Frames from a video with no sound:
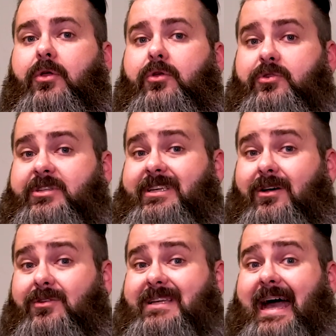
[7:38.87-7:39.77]
your
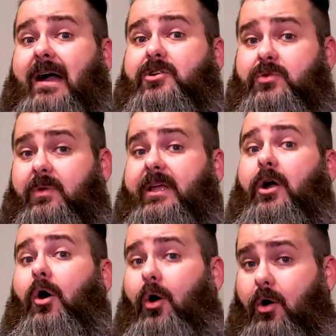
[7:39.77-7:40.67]
cells
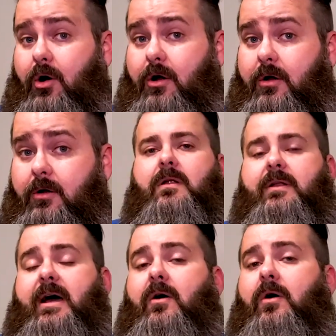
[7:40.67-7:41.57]
actually are.
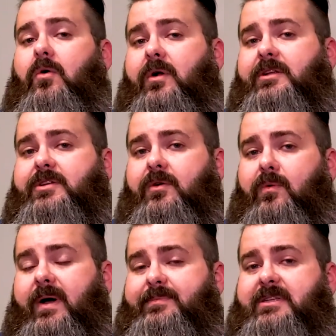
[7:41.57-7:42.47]
Now, according to their
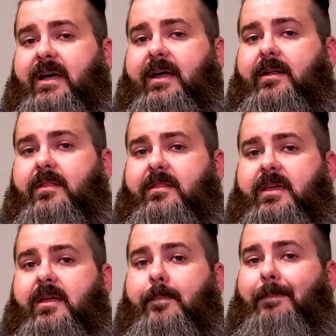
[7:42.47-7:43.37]
website,
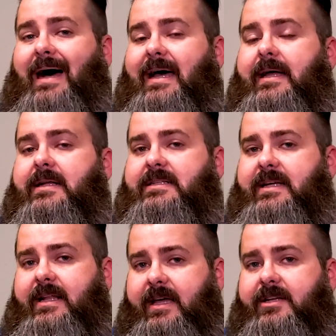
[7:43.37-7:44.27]
the
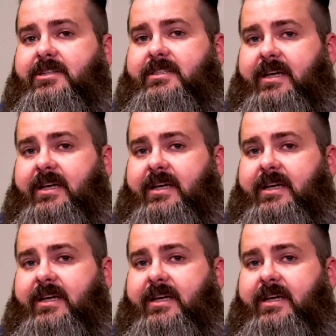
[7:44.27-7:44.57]
myDNAge